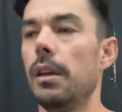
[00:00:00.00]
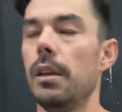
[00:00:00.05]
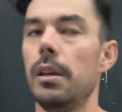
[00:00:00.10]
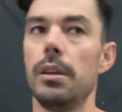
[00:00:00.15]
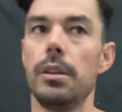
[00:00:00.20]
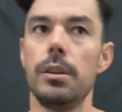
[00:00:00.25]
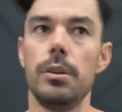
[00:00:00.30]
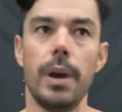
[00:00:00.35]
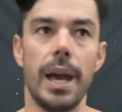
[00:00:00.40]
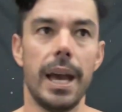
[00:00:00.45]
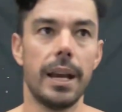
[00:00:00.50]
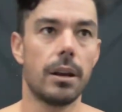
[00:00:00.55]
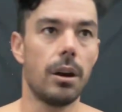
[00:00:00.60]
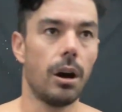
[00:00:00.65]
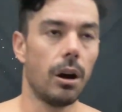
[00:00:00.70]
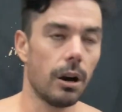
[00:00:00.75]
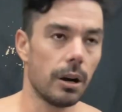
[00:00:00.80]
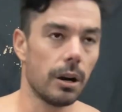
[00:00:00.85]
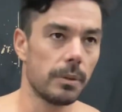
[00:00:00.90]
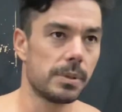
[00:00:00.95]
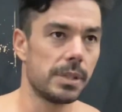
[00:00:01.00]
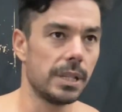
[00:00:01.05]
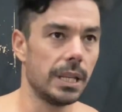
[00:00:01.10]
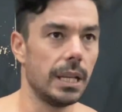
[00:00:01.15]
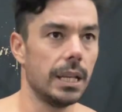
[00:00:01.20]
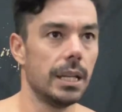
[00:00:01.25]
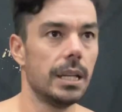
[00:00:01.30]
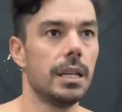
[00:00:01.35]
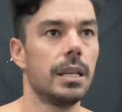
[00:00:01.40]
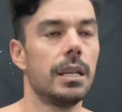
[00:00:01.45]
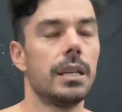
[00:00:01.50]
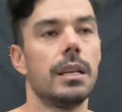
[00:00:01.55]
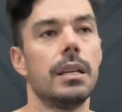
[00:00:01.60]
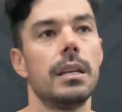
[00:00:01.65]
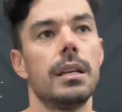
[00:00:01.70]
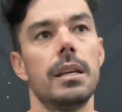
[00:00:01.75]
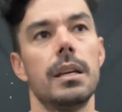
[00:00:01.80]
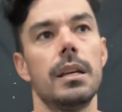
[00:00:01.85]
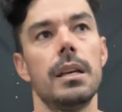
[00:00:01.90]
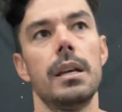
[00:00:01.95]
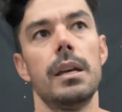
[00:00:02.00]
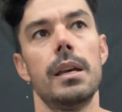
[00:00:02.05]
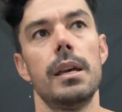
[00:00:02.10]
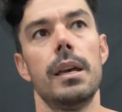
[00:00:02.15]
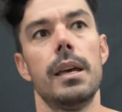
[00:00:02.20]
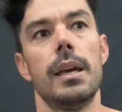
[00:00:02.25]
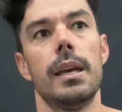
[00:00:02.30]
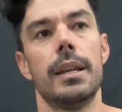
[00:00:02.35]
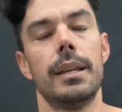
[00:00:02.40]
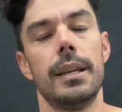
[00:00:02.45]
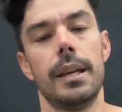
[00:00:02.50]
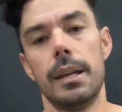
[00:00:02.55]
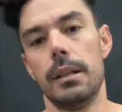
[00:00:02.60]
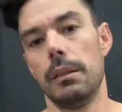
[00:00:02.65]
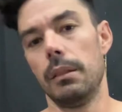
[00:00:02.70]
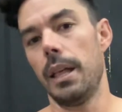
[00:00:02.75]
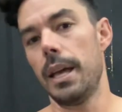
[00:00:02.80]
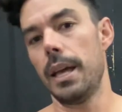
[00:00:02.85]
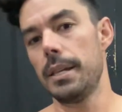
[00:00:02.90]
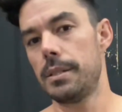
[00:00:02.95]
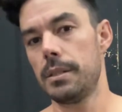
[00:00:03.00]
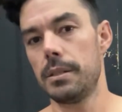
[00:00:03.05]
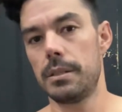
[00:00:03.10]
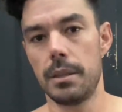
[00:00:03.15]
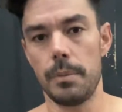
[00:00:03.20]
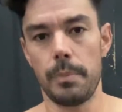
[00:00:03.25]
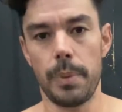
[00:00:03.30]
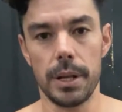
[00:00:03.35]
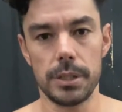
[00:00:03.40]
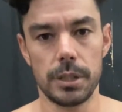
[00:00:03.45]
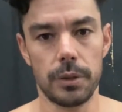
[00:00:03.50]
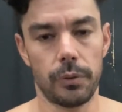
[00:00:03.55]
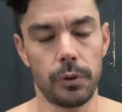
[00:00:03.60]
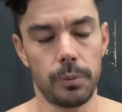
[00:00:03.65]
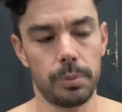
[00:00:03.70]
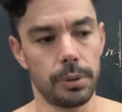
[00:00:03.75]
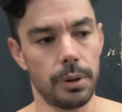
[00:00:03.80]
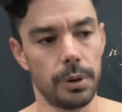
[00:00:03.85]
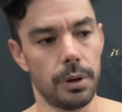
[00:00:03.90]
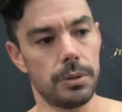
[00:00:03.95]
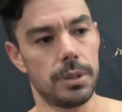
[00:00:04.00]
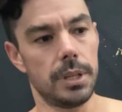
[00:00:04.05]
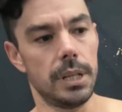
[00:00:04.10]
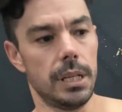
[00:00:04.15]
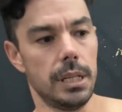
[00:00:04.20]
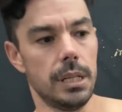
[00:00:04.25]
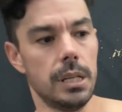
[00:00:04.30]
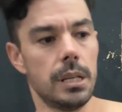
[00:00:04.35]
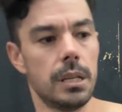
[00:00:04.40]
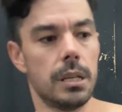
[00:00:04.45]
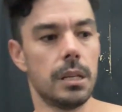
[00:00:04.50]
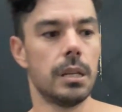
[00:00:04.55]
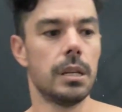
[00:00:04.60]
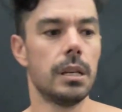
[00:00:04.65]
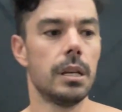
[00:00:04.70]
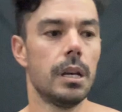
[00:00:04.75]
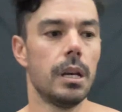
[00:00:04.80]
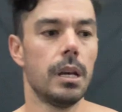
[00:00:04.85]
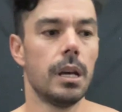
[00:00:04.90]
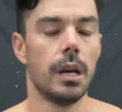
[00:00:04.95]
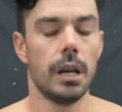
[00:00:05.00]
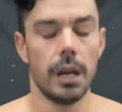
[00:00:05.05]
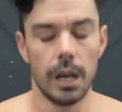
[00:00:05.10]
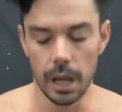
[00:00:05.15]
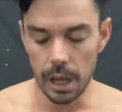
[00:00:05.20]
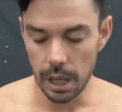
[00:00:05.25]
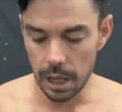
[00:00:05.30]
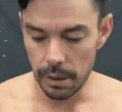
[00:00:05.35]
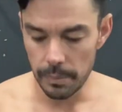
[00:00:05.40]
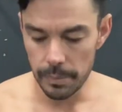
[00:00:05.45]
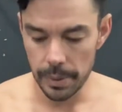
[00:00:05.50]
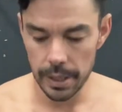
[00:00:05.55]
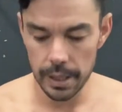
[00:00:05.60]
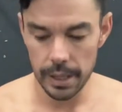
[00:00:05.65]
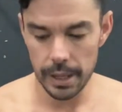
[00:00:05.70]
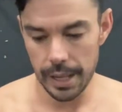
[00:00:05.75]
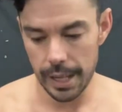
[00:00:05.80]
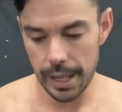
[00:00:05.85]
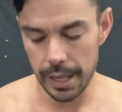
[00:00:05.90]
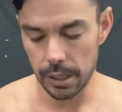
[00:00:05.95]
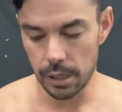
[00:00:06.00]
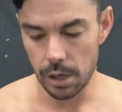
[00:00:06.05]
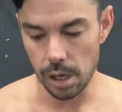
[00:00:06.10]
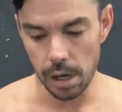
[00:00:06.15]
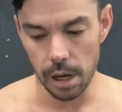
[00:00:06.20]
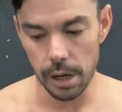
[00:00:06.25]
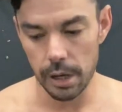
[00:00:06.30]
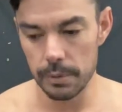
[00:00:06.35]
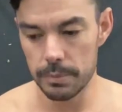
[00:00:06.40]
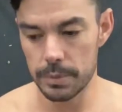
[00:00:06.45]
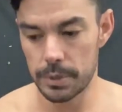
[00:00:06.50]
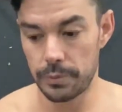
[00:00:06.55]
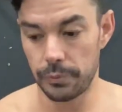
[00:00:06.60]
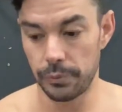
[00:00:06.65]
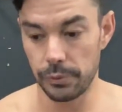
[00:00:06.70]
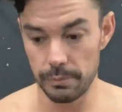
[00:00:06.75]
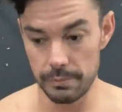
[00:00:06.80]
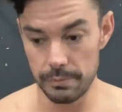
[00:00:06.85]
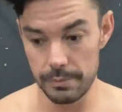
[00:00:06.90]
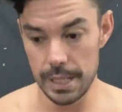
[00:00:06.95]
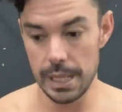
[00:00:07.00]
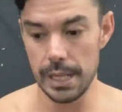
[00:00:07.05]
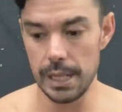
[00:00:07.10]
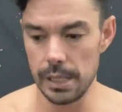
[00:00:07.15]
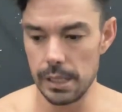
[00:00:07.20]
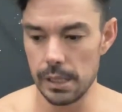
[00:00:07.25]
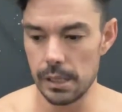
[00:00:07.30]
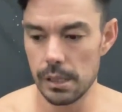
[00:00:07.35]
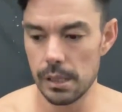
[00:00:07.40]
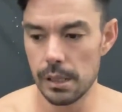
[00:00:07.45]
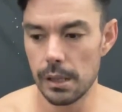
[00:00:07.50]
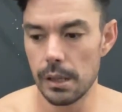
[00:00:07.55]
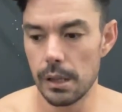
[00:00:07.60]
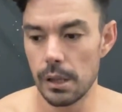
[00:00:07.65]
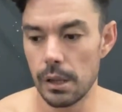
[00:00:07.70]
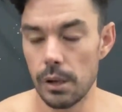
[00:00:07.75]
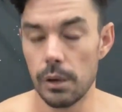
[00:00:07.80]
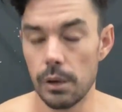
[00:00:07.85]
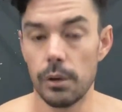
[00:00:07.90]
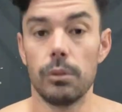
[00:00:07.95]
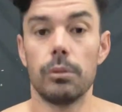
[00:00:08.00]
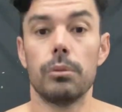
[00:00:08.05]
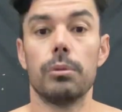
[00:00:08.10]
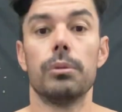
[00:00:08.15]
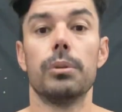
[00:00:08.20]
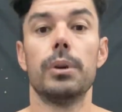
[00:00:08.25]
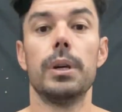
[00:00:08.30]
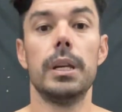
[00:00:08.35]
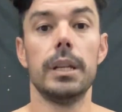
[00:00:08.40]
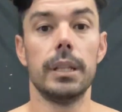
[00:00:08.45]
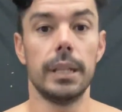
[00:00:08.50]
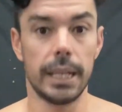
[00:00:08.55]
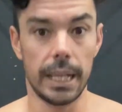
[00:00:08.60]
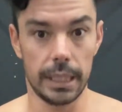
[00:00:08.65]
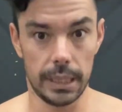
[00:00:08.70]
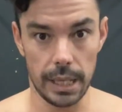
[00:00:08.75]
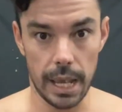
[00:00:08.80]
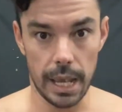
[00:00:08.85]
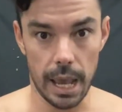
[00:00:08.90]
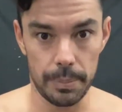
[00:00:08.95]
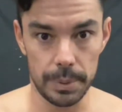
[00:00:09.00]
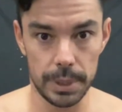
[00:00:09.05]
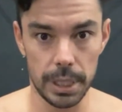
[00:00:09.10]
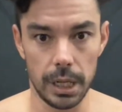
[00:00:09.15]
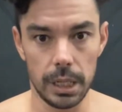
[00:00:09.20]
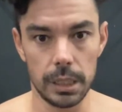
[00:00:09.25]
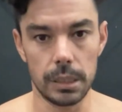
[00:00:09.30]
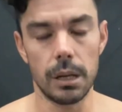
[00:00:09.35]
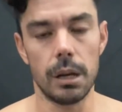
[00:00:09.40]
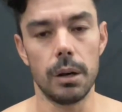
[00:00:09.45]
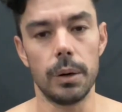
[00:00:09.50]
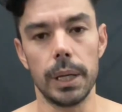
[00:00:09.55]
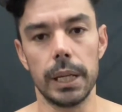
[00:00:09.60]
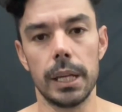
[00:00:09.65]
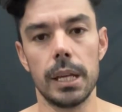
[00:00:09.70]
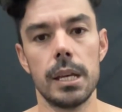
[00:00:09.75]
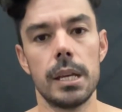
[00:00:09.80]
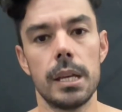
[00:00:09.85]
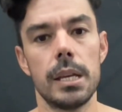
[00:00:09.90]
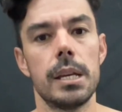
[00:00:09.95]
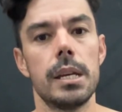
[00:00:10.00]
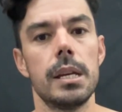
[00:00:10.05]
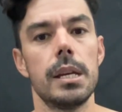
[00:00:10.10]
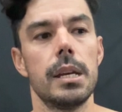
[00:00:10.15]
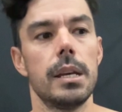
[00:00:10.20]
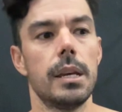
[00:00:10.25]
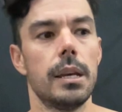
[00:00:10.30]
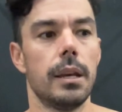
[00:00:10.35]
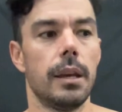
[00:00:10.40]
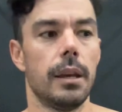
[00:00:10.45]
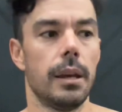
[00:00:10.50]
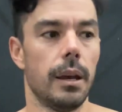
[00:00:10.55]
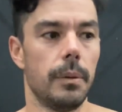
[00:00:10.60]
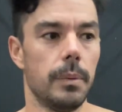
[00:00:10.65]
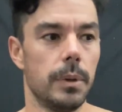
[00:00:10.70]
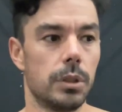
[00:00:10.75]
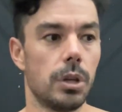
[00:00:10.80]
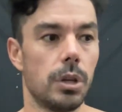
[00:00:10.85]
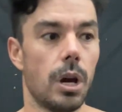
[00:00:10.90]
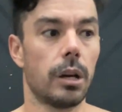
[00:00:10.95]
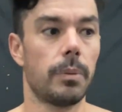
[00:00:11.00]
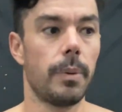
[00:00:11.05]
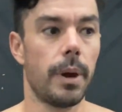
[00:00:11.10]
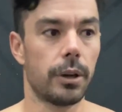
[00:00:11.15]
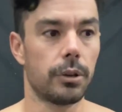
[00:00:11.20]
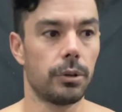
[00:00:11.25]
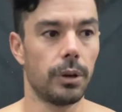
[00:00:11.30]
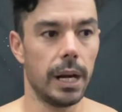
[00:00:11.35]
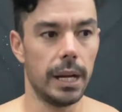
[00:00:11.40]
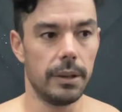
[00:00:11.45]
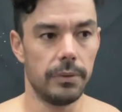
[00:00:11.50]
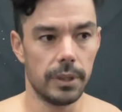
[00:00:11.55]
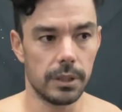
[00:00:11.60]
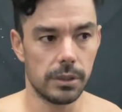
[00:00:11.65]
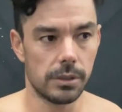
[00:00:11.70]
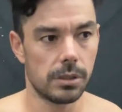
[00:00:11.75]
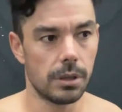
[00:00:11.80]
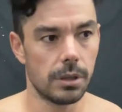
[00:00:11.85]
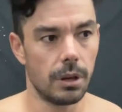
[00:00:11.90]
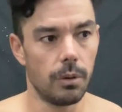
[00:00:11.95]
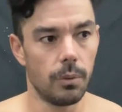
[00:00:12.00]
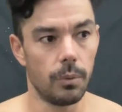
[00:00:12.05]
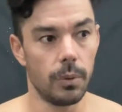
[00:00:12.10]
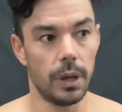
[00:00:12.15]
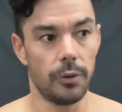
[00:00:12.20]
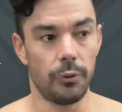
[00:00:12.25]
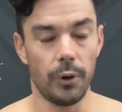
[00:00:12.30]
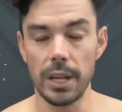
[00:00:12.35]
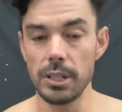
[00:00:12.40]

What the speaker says: you add carbs in, it lessens the budget for protein, and carbs for me really get the appetite going. When you talk about cravings, so if I